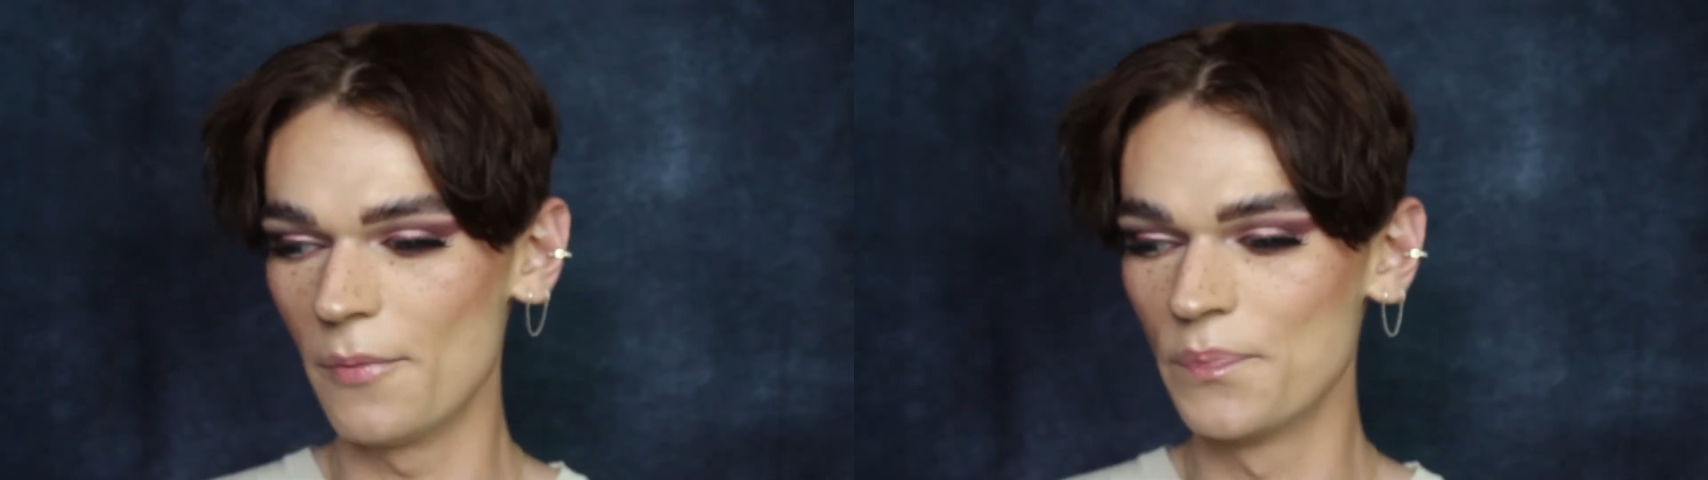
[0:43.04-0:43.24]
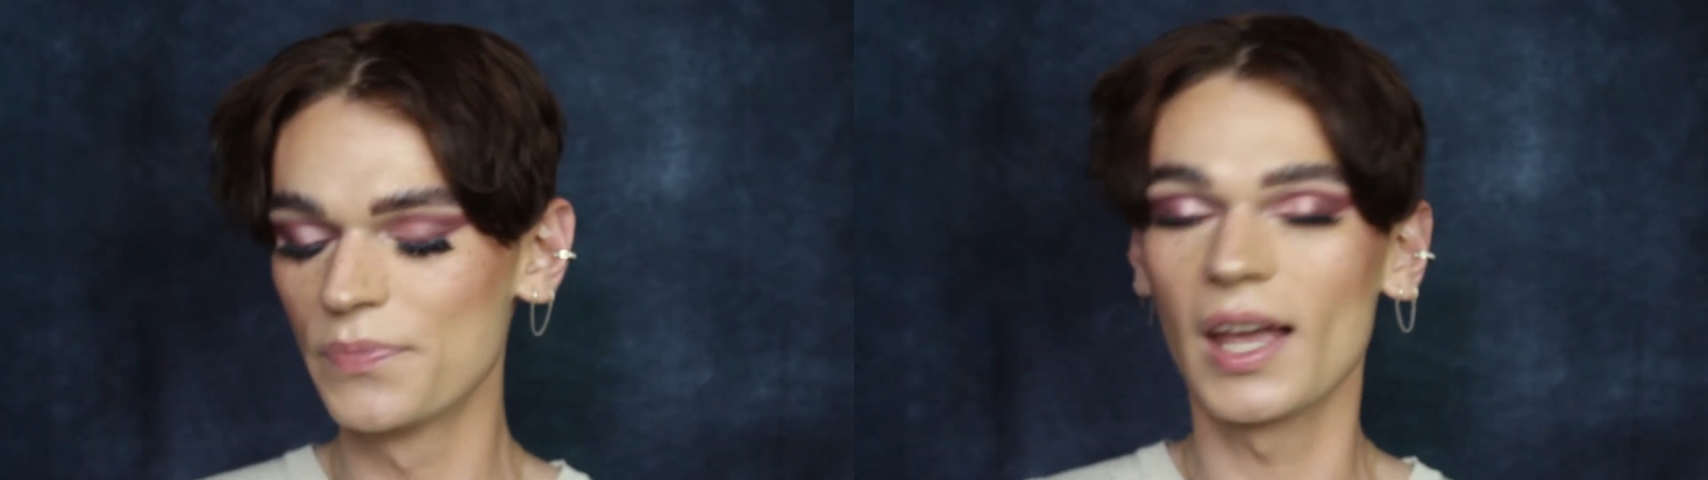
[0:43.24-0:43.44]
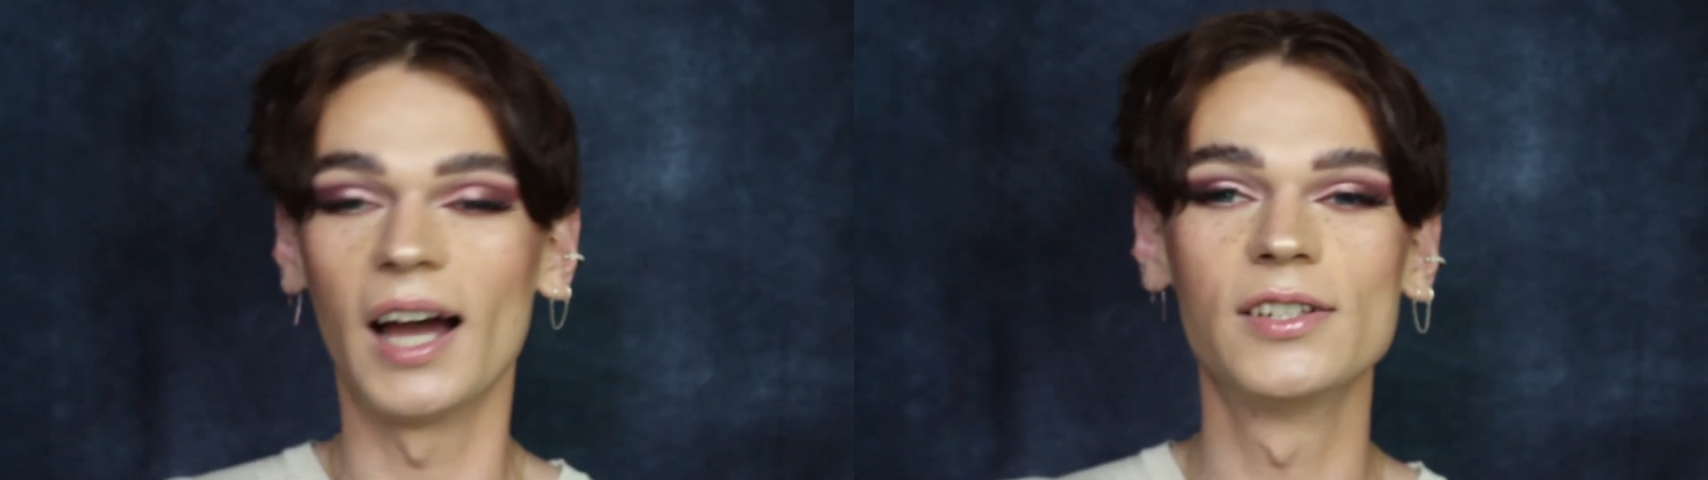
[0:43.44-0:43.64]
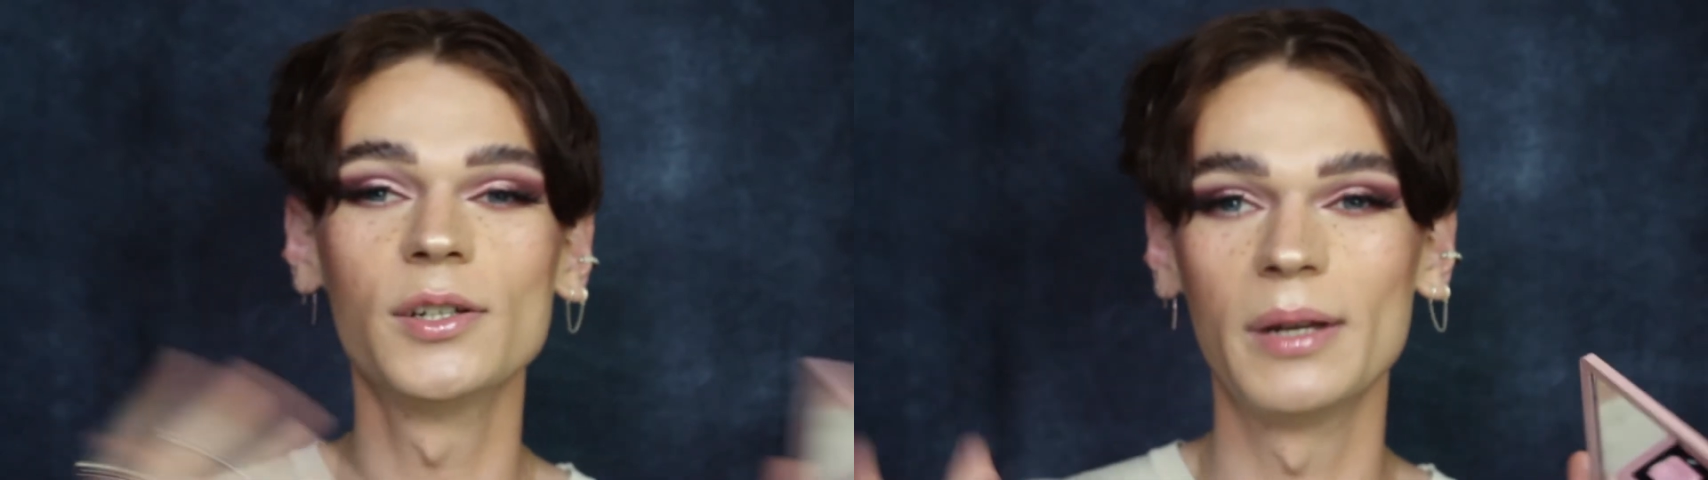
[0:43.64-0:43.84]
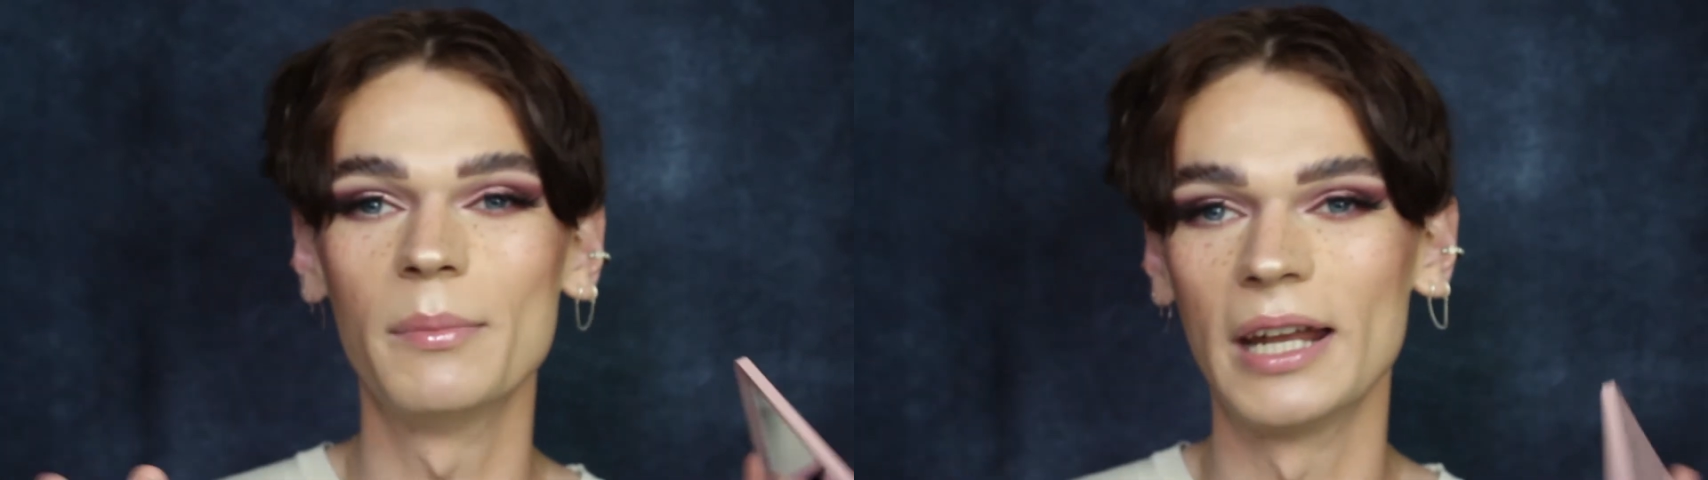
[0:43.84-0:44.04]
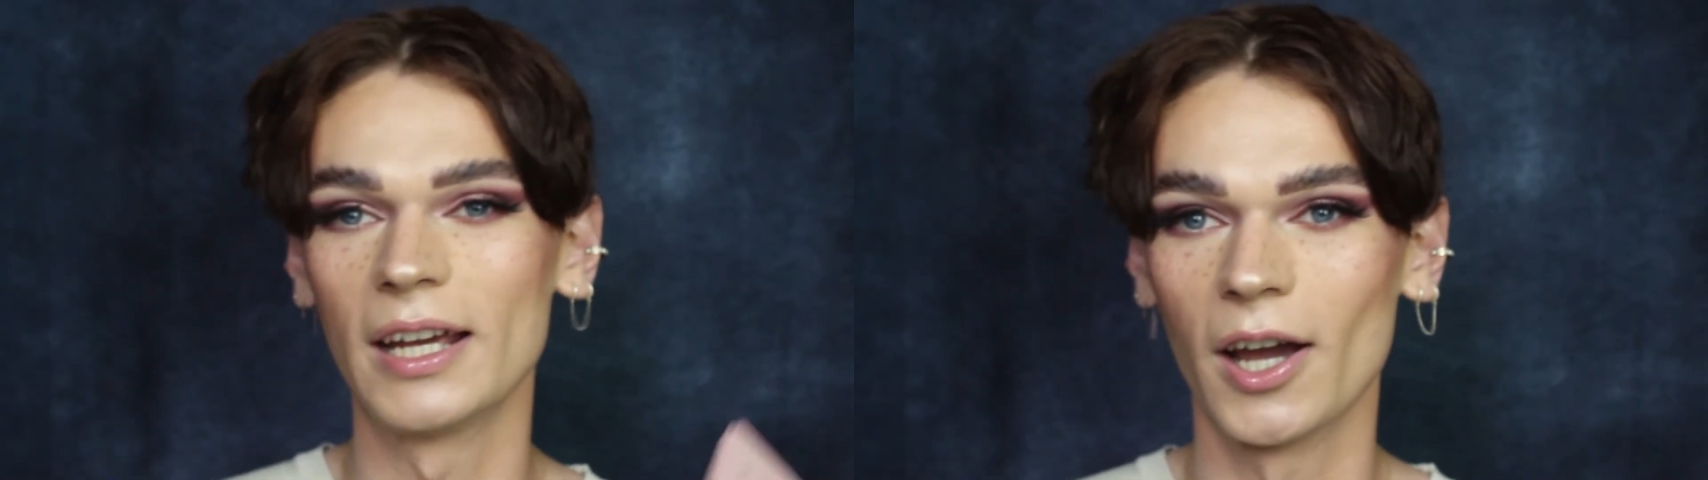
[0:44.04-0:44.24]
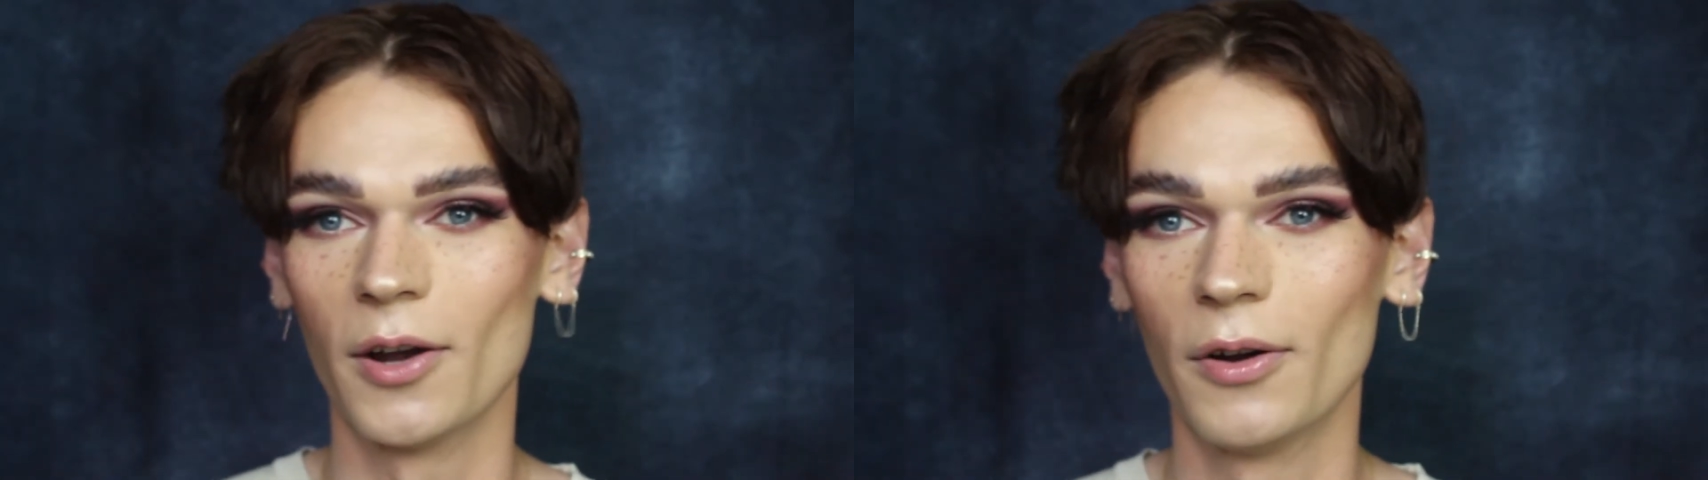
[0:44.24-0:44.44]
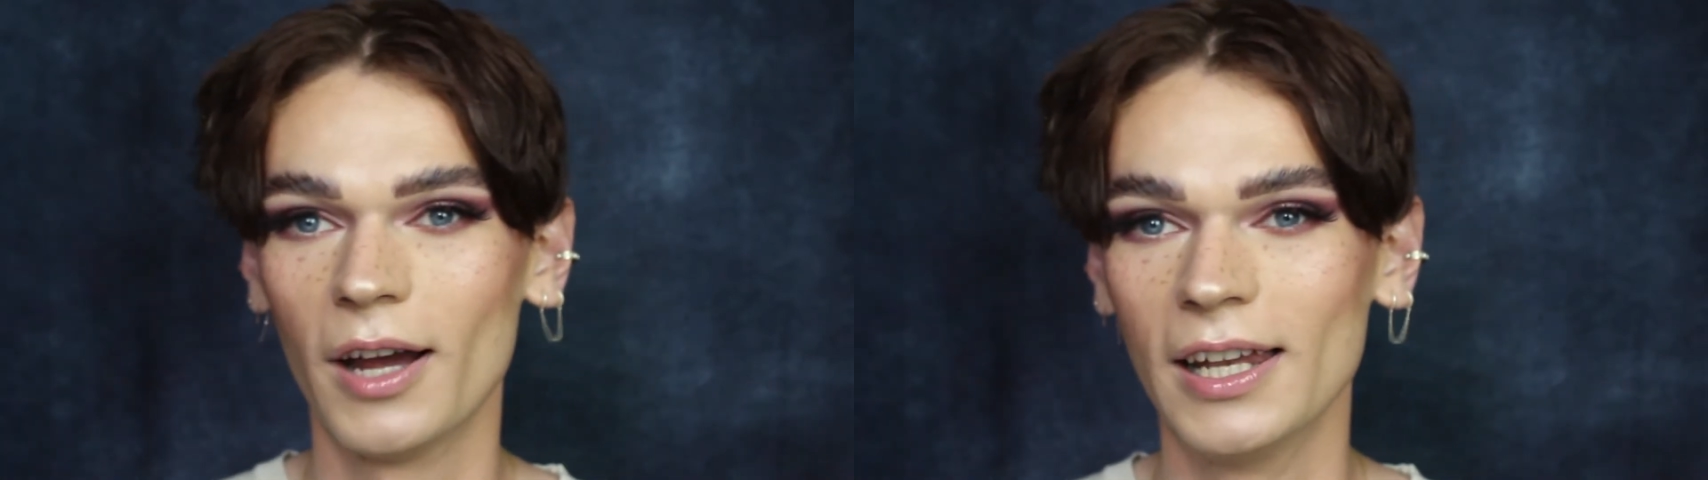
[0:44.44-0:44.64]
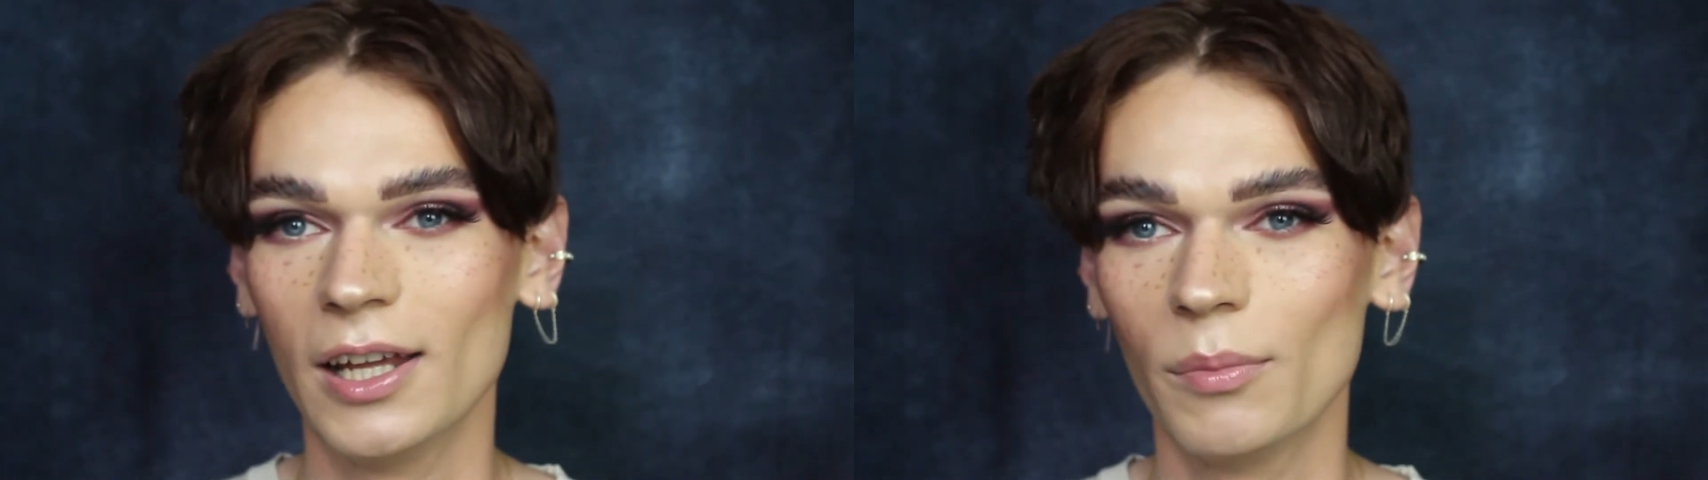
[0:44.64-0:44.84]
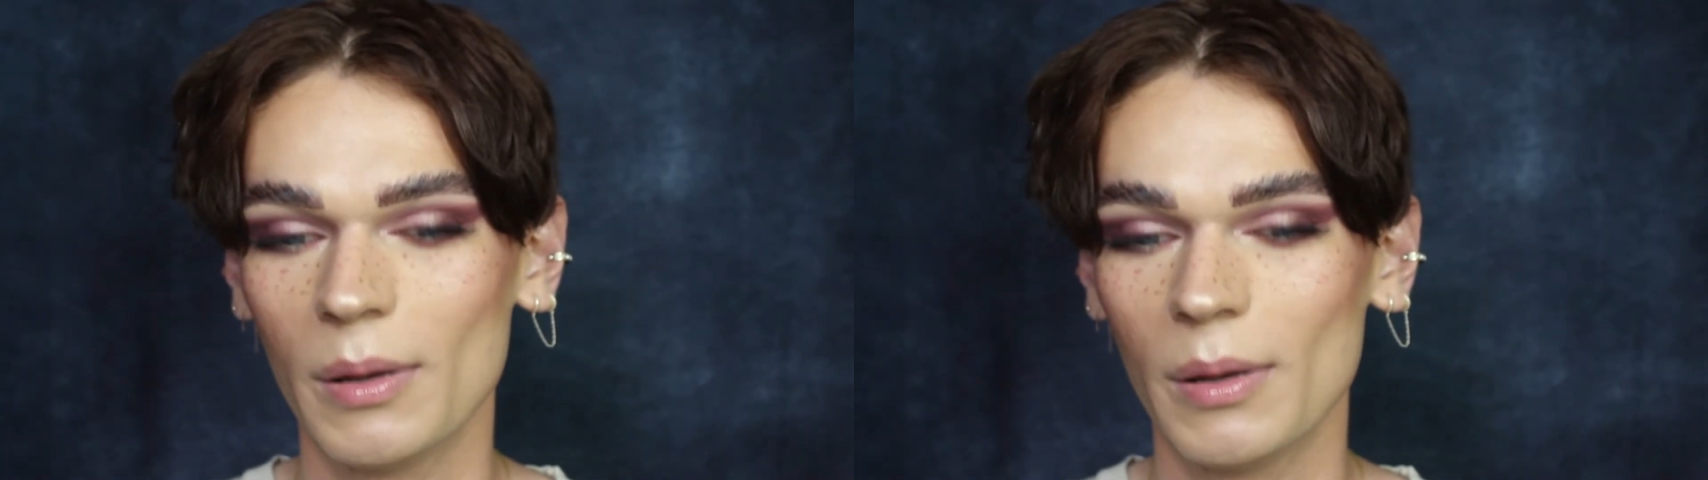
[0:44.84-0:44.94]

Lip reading: I do in a minute go